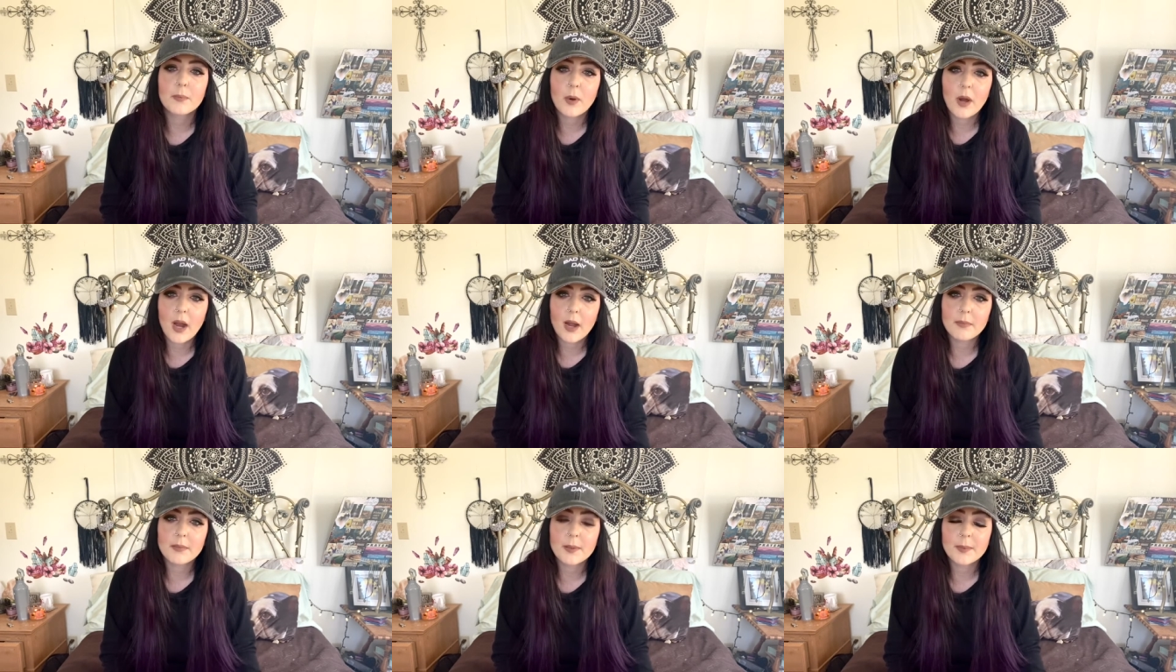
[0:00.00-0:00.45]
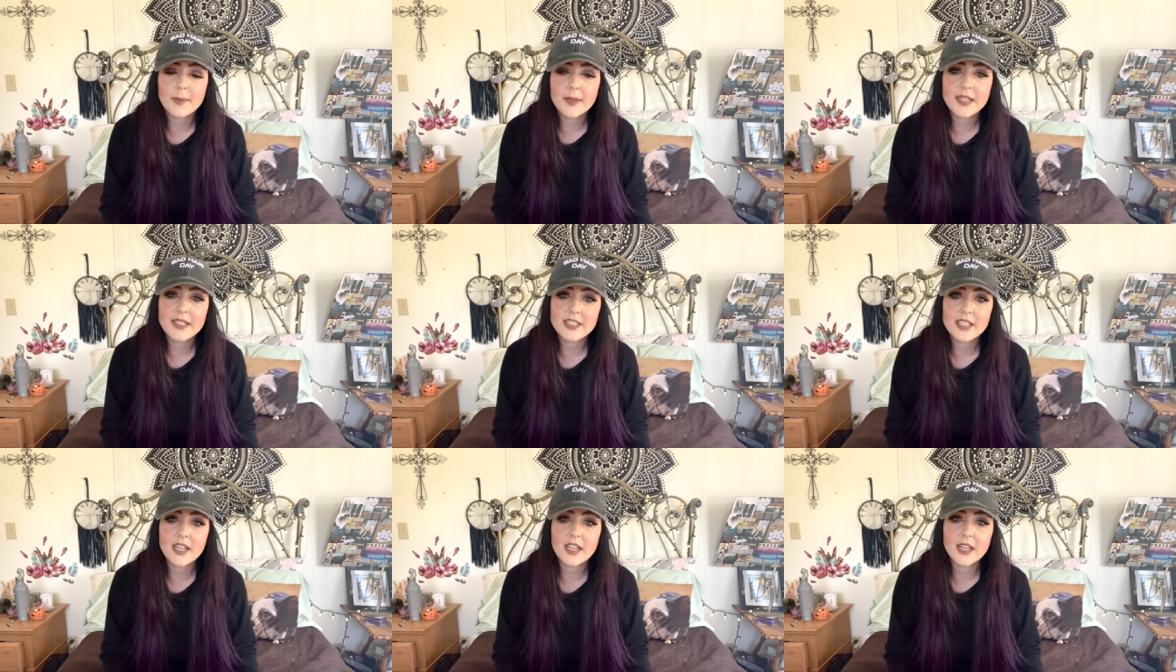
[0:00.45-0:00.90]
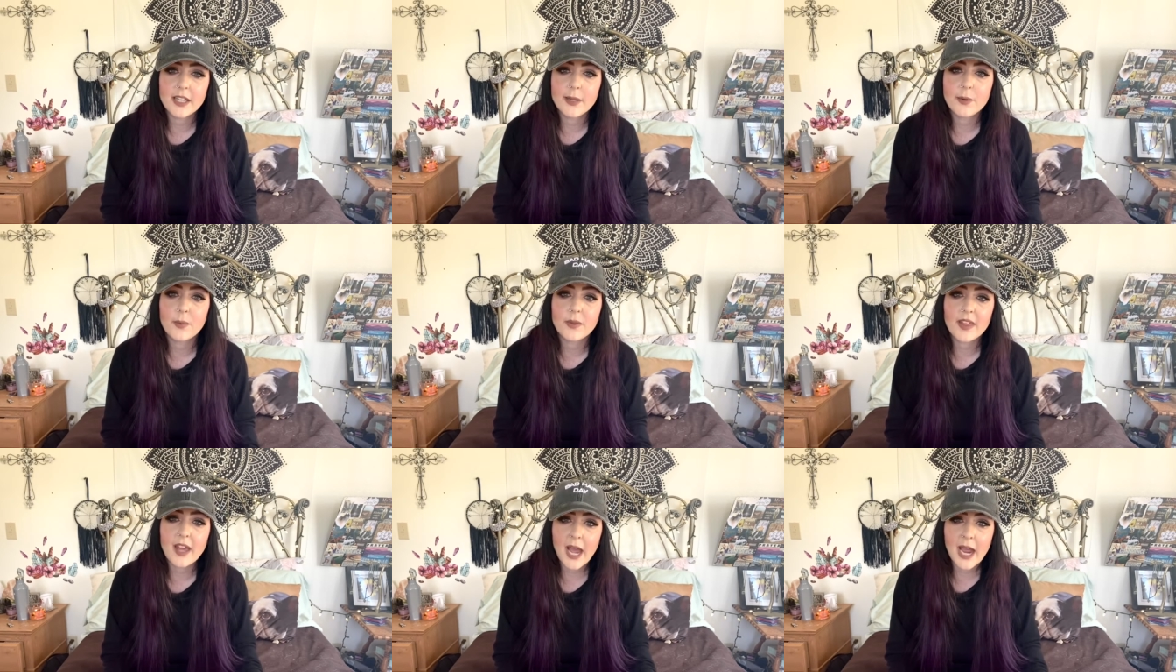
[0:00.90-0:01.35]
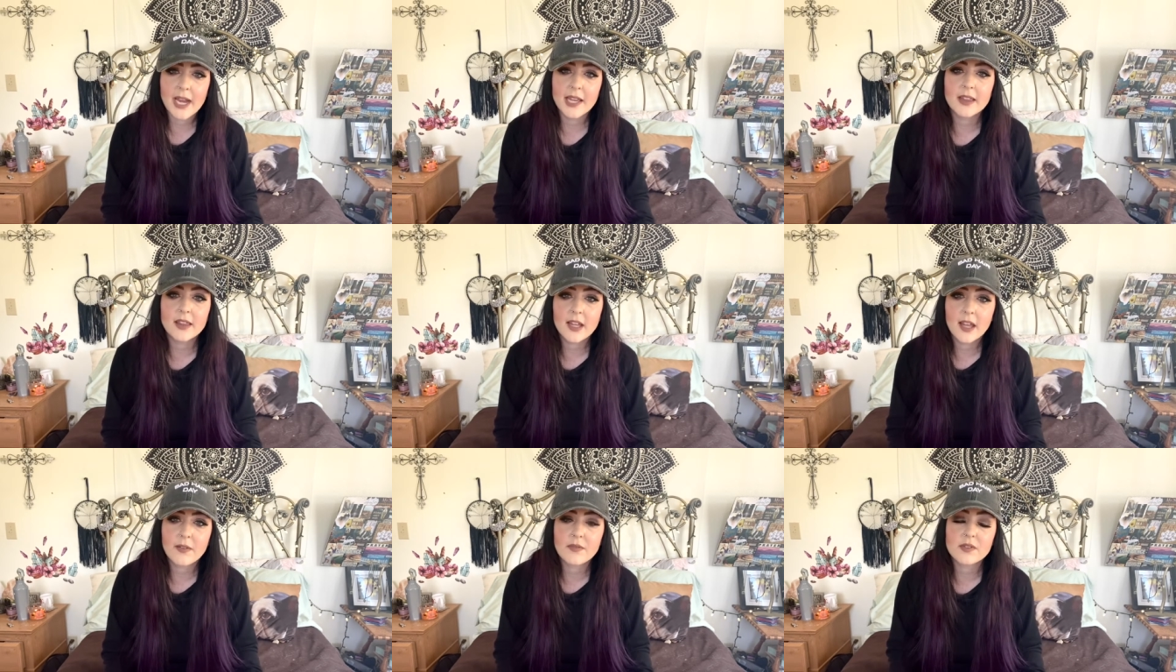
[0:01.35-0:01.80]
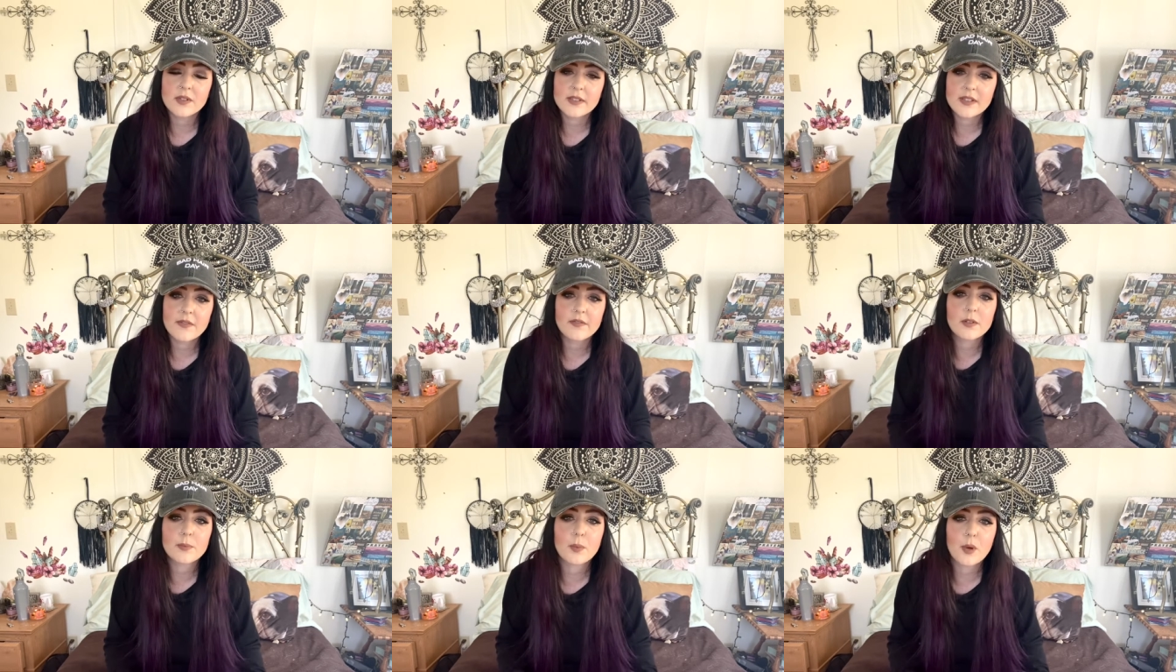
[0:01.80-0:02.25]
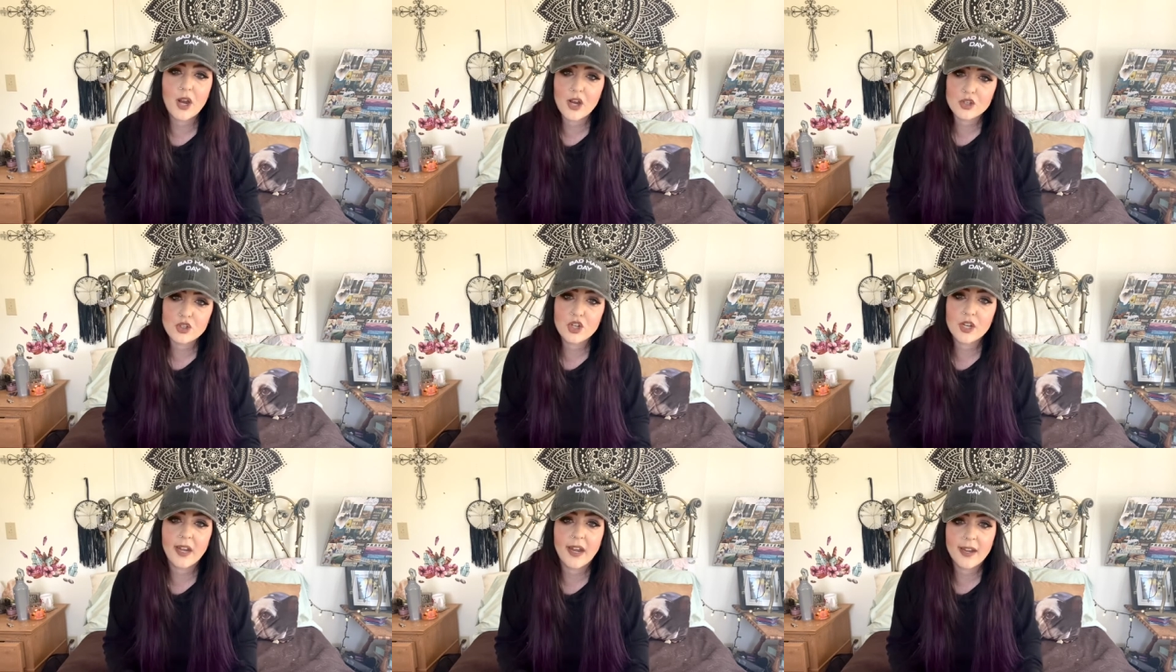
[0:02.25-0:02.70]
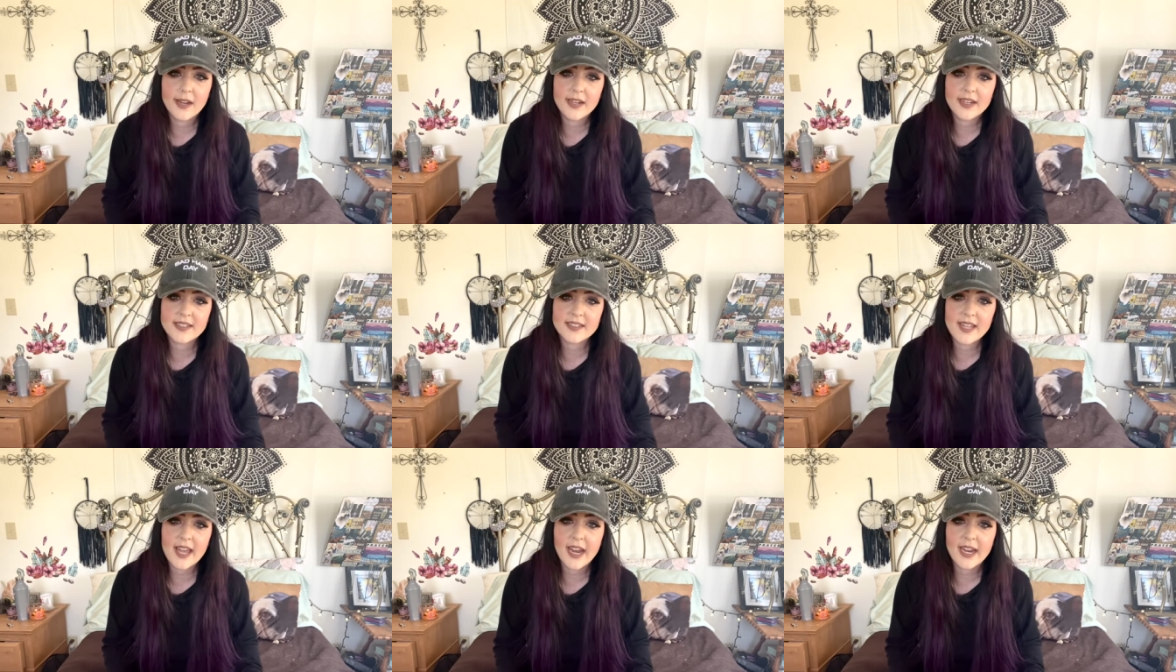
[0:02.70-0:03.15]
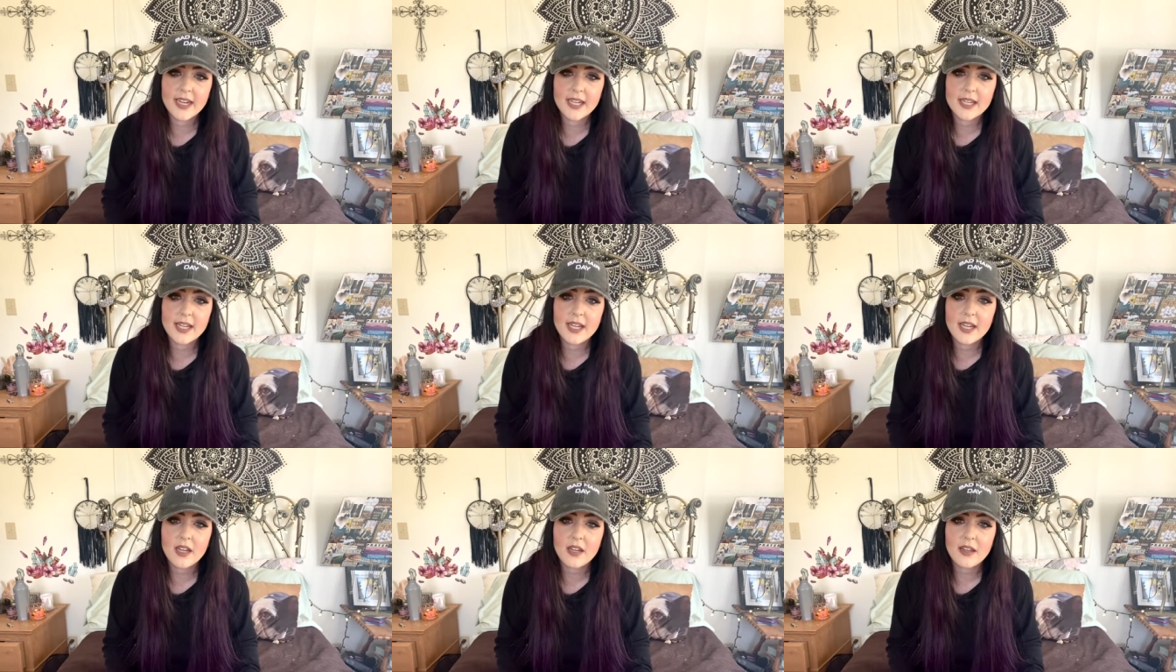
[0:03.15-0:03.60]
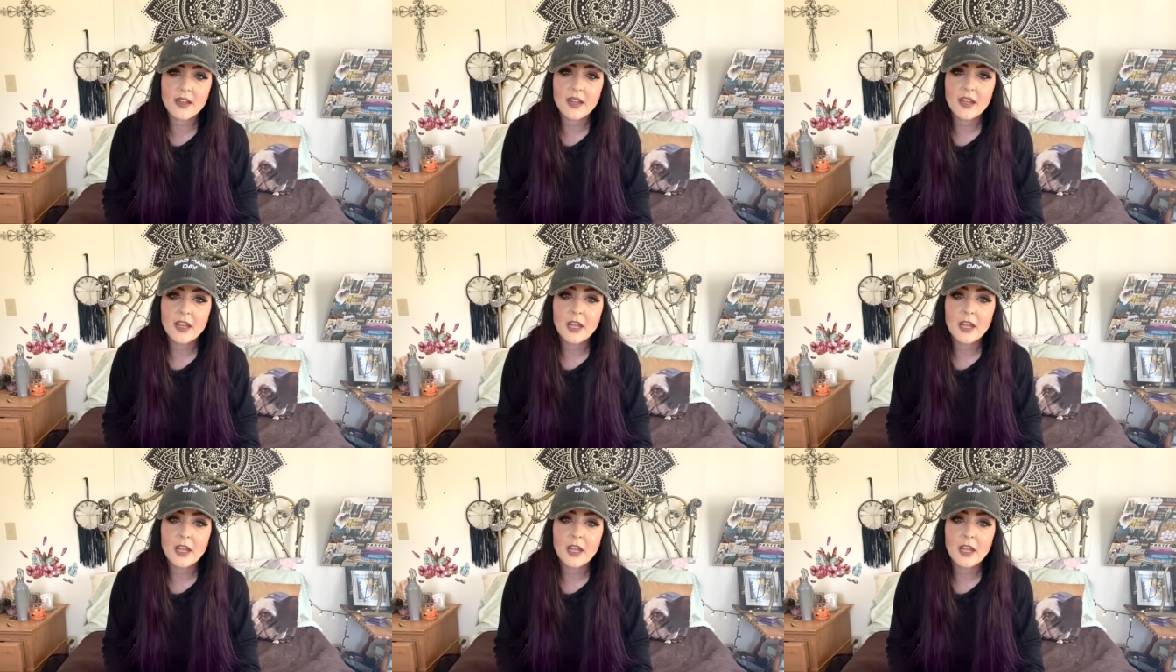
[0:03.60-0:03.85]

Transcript: probably dealing with heightened levels of depression and anxiety.